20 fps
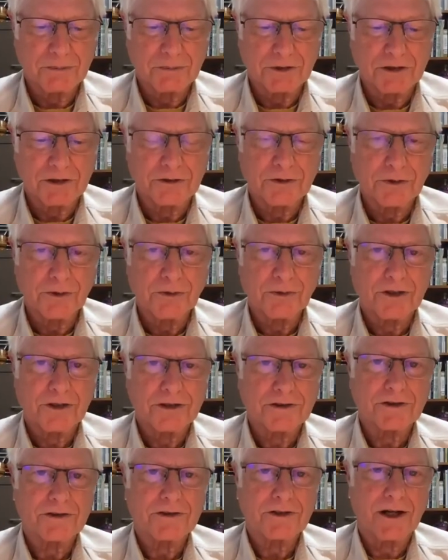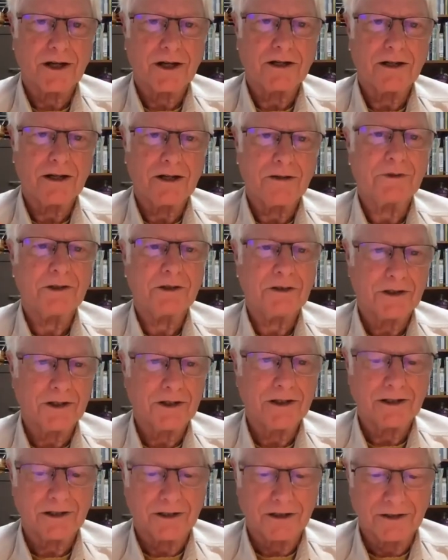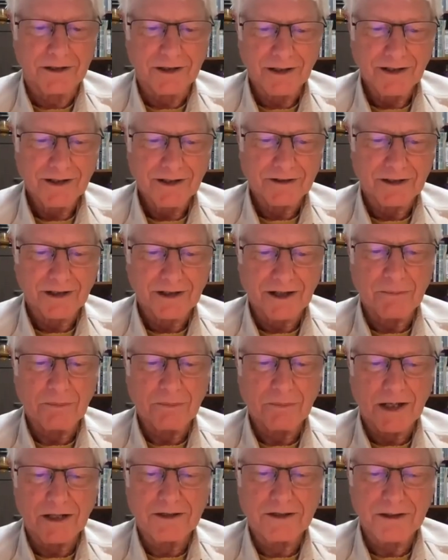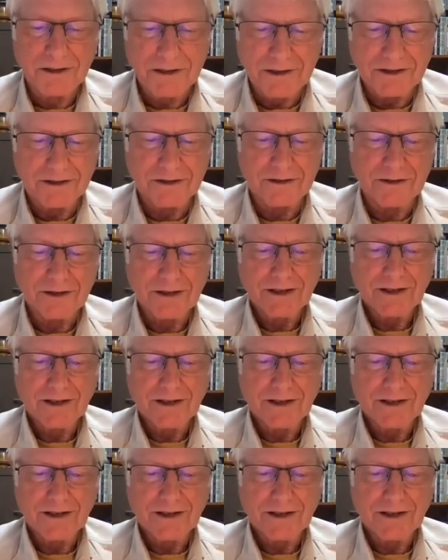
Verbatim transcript: But the truth is, it's got everything in it that I might need.